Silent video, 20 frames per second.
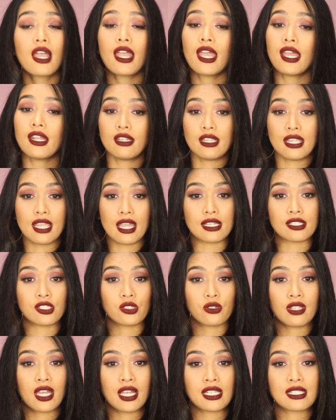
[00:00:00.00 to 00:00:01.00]
And yeah,
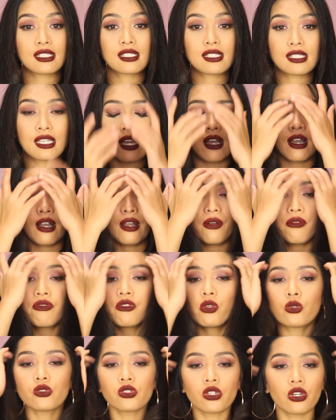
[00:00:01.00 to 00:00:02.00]
so that's
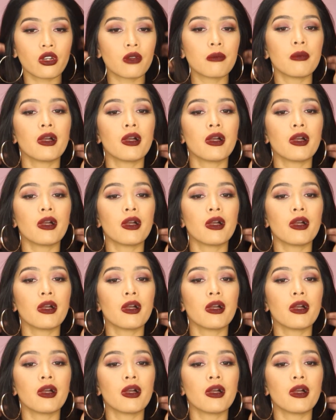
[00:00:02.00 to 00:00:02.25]
those are